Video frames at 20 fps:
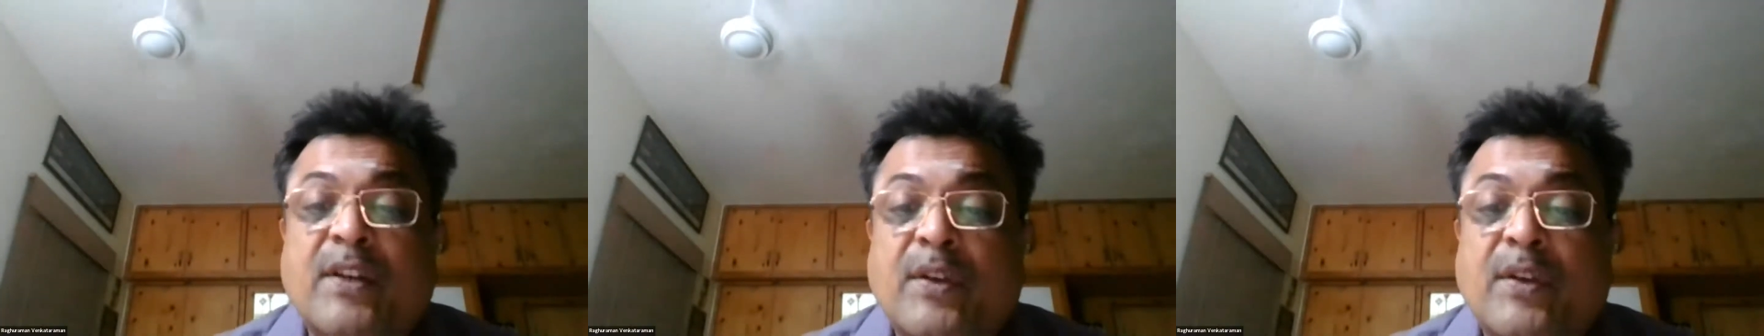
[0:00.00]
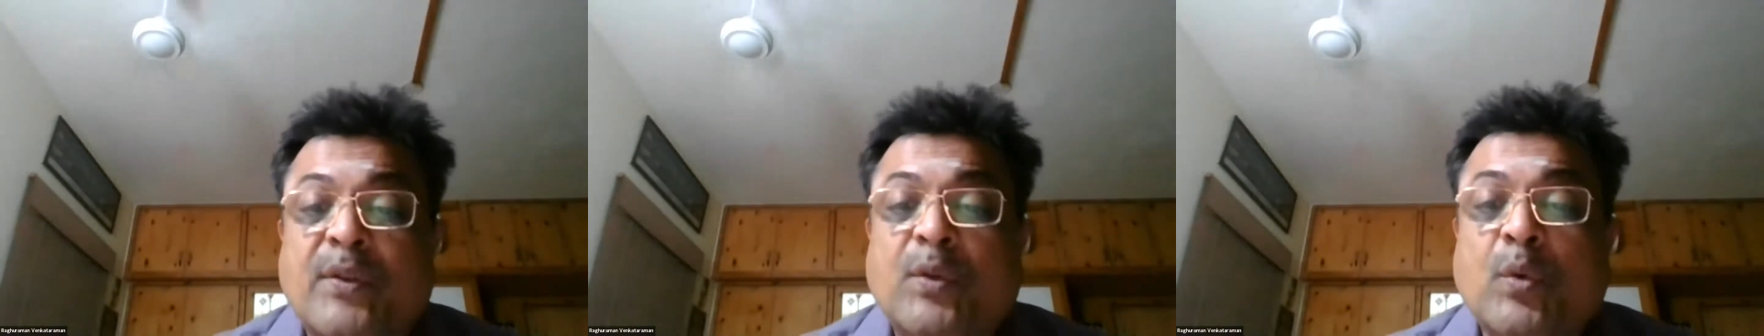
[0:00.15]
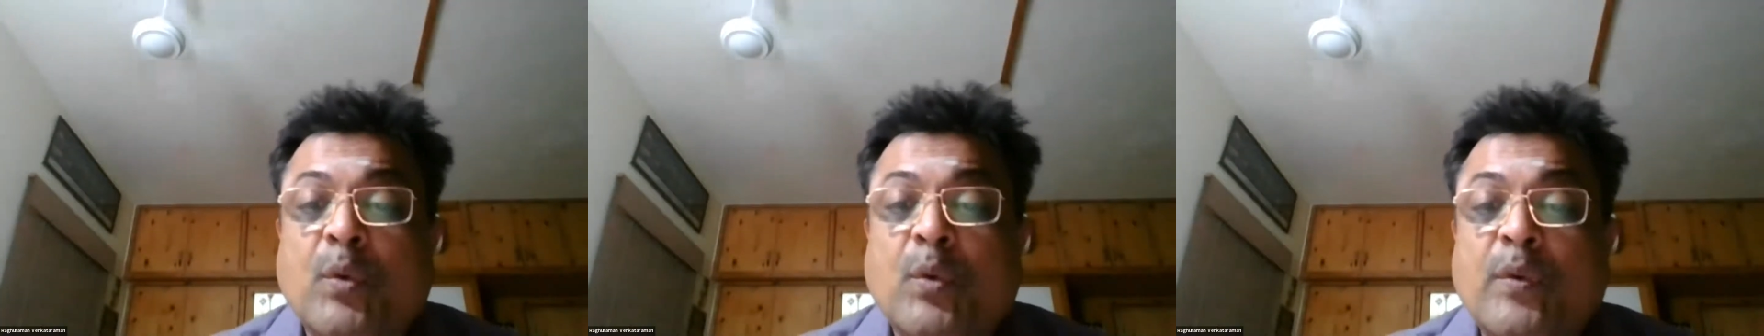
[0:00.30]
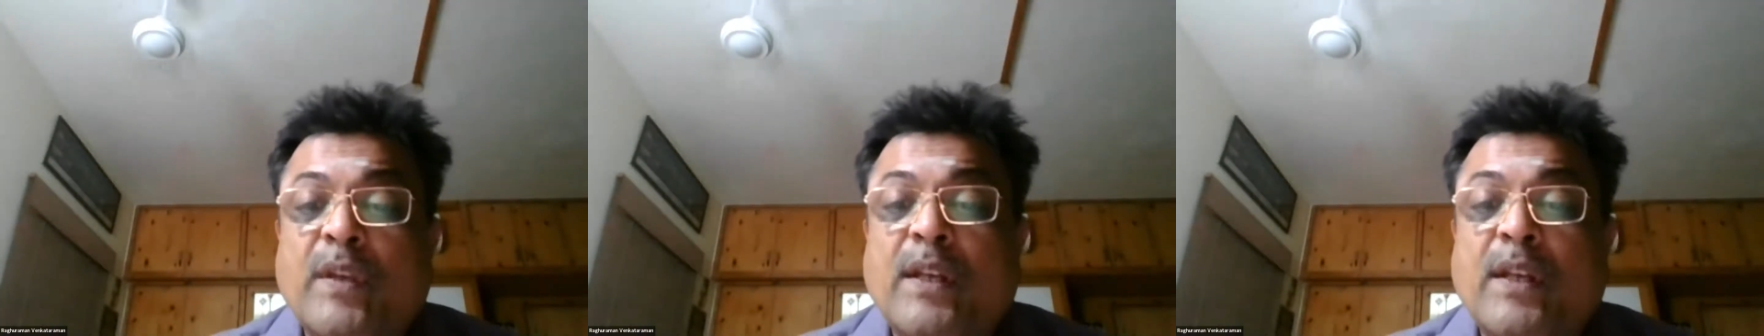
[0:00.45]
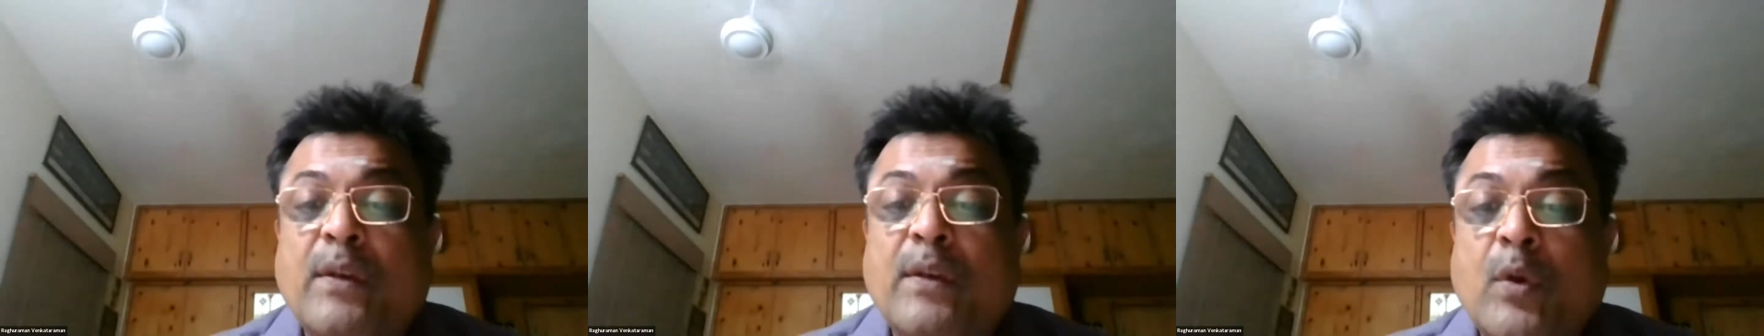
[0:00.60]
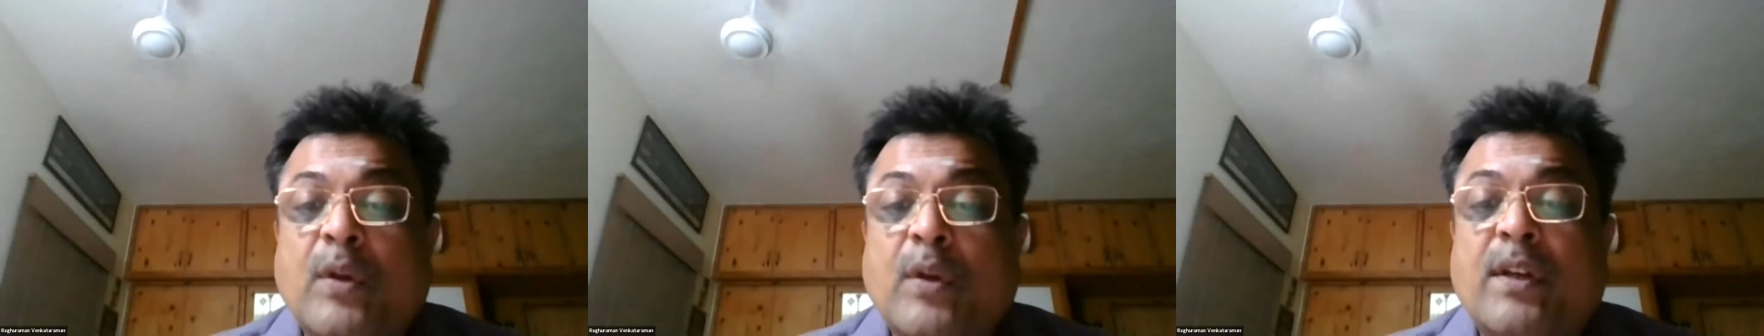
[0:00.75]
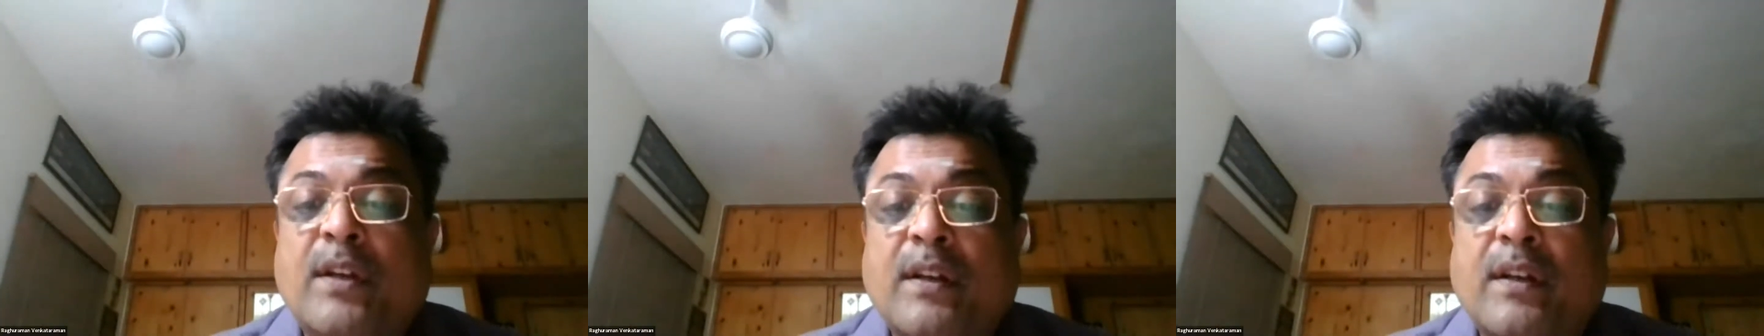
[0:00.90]
you will
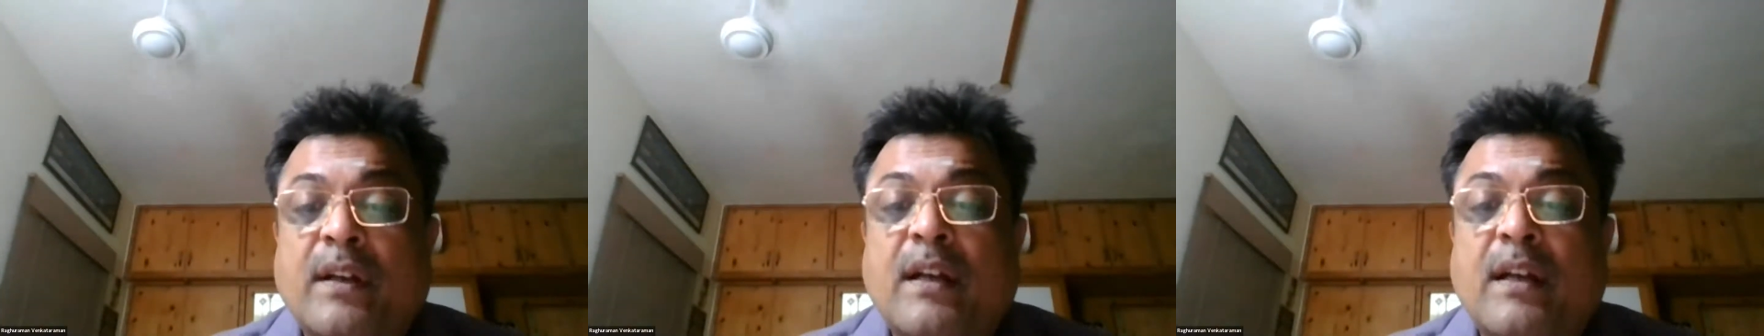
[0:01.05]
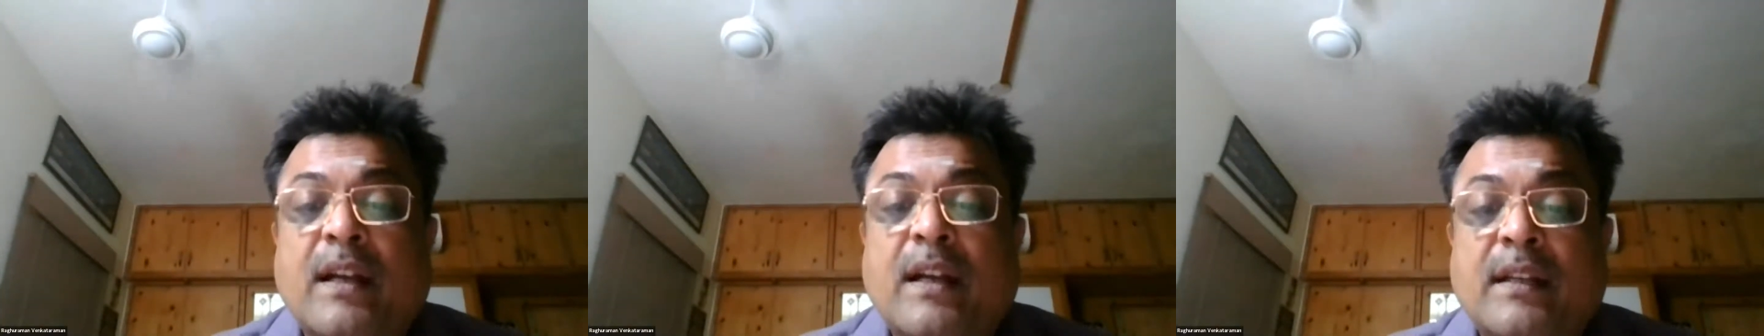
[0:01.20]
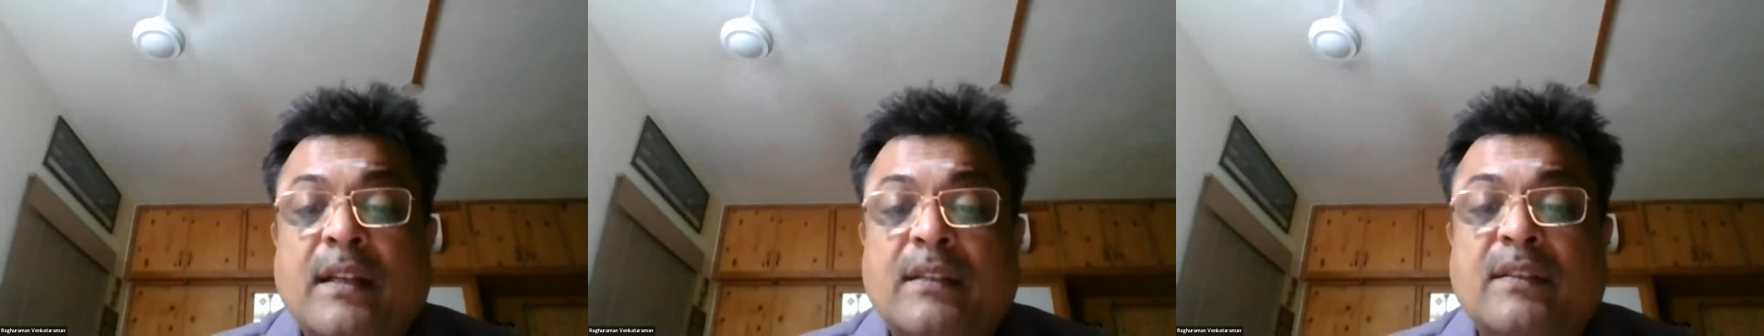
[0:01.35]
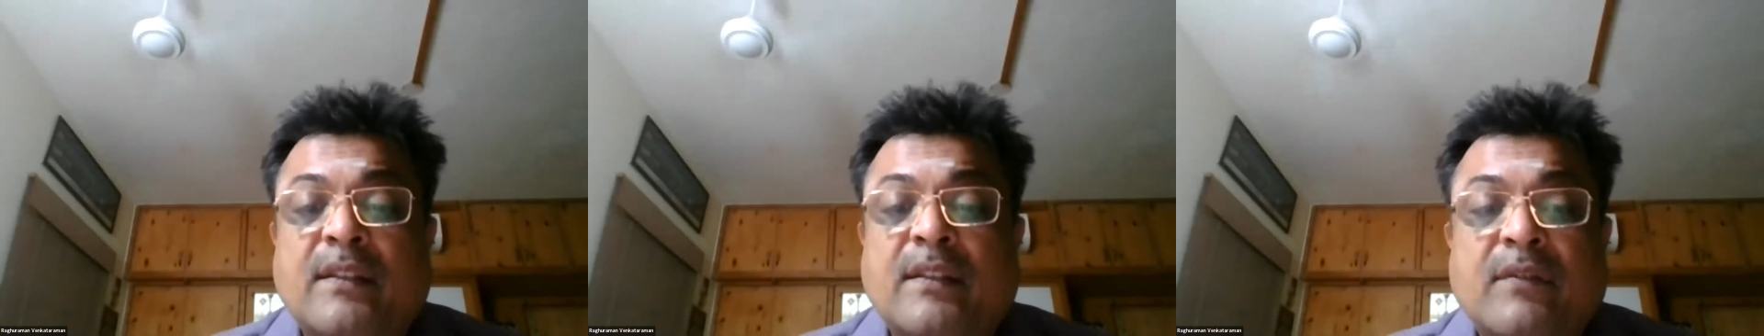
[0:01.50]
look at the